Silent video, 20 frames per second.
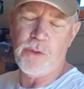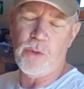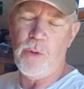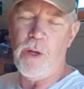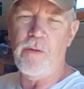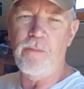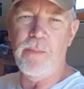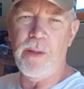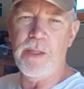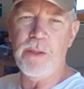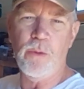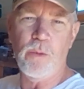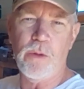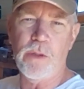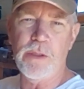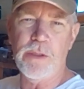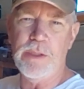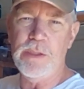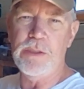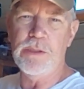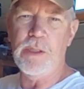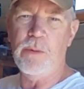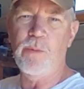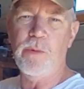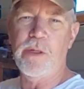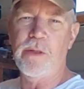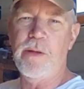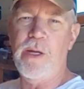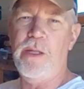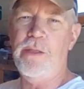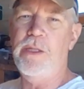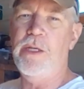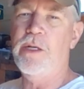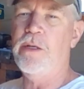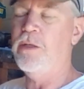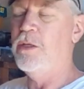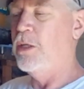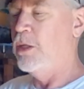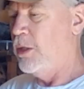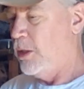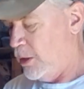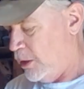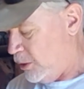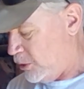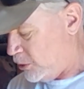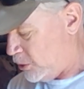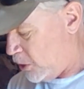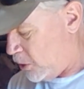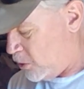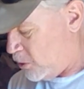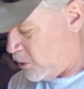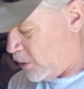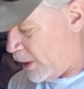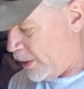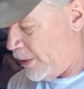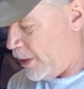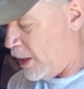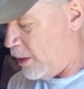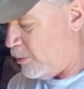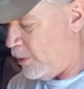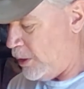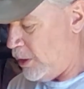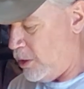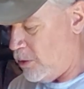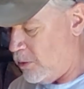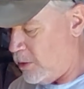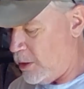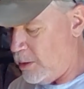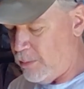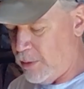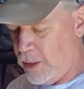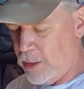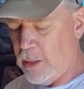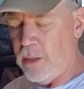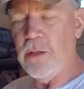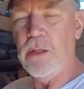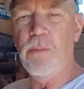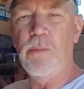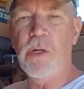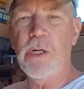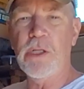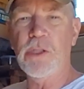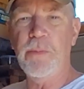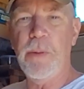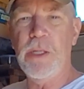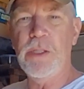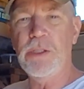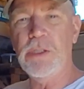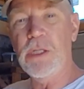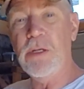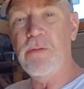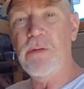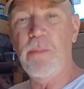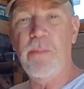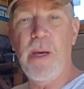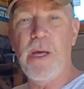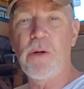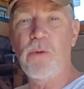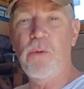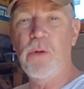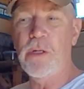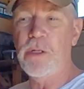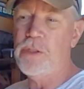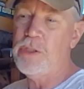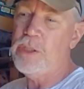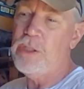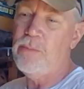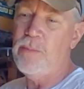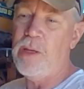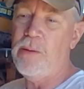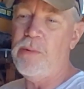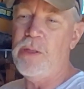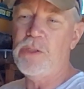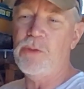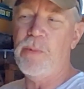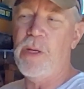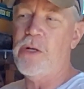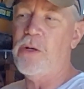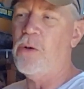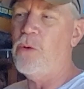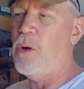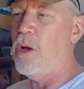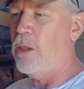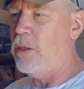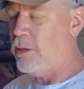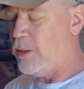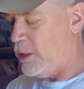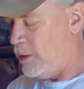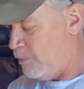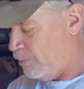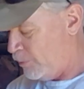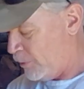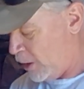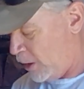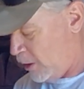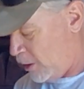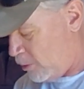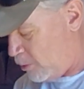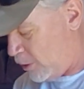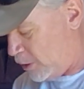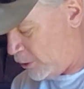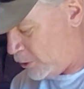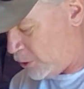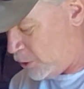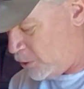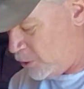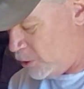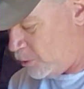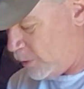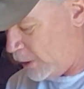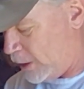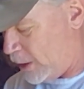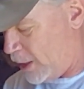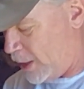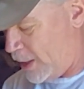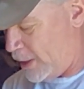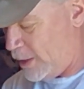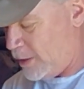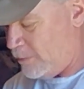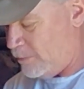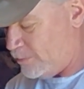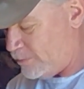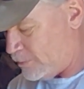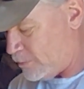12-month warranty, somewhere around there. So I thought, well, you know what, being a little more expensive, the better warranty, maybe it's better quality. Well, as soon as we got it,